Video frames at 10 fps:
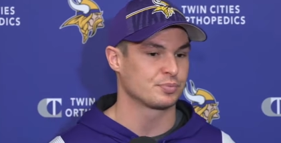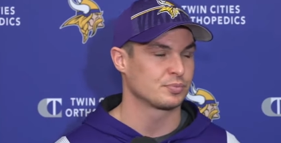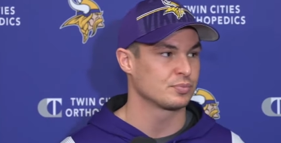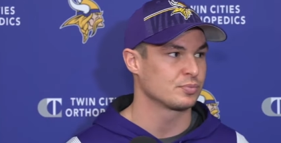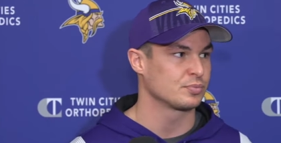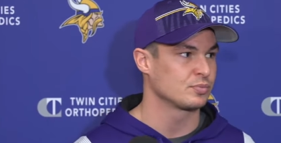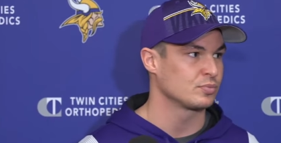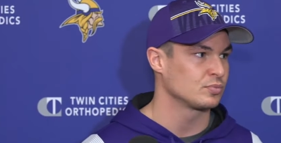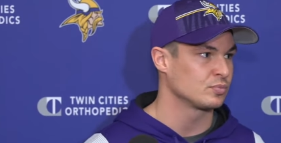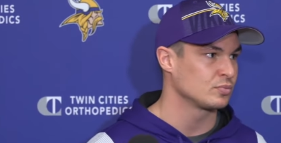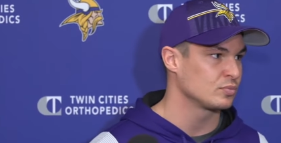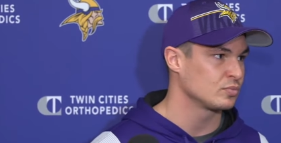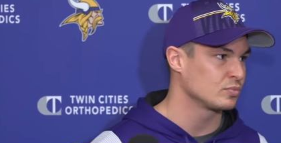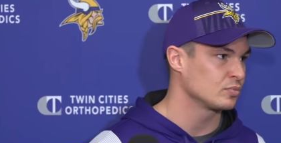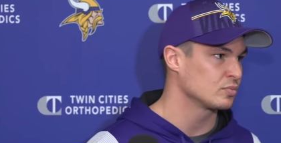
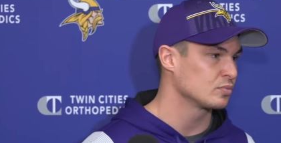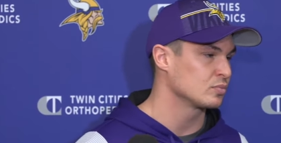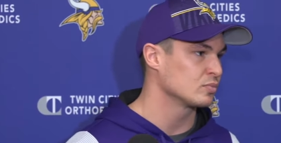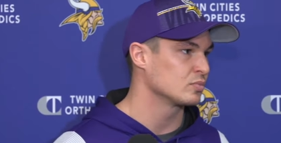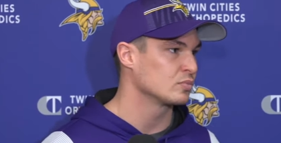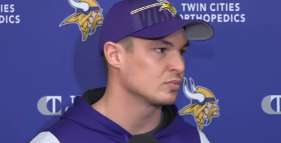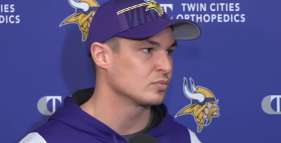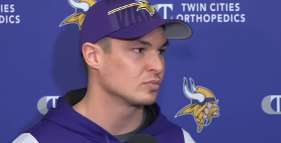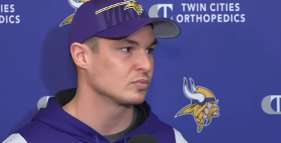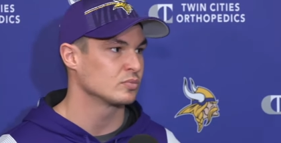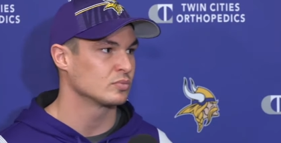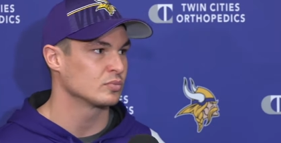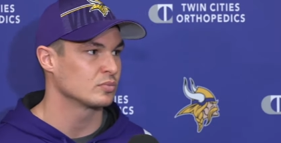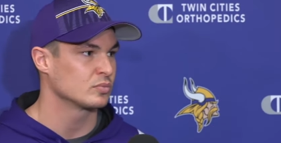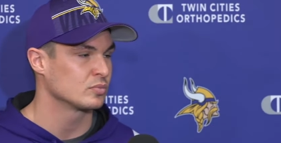
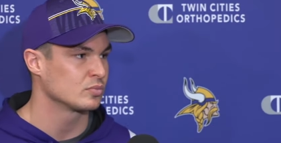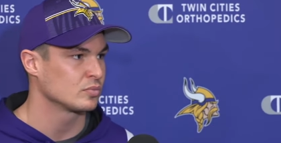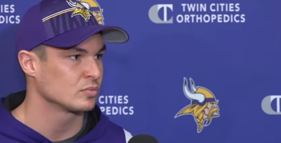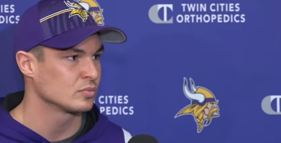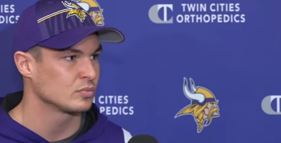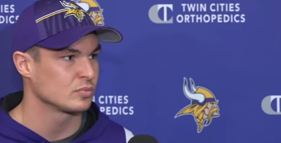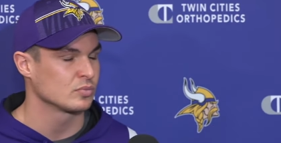(silence)